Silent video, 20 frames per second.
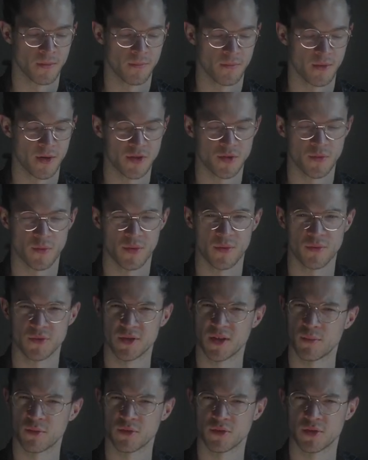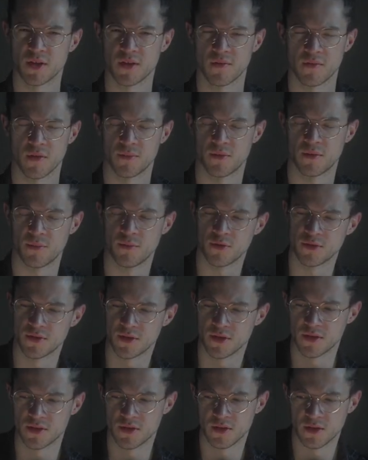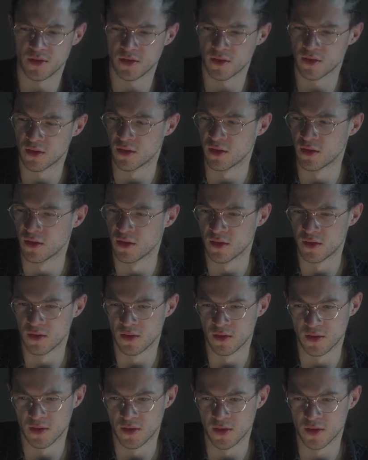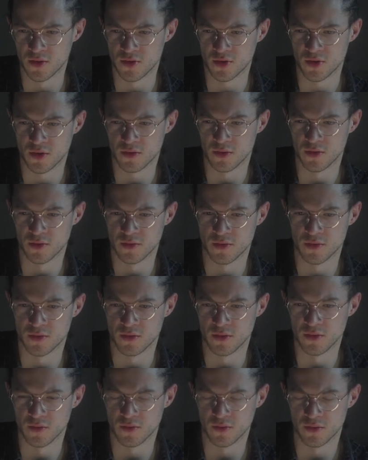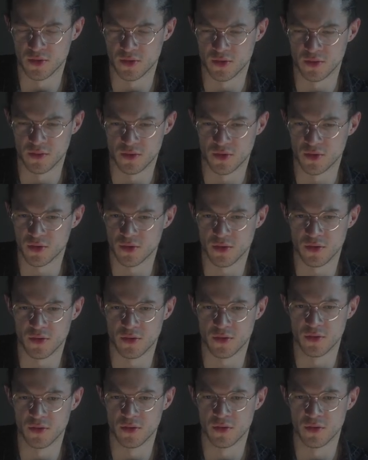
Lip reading: But that's the one I was able to give up the most easily. And chocolate or sugar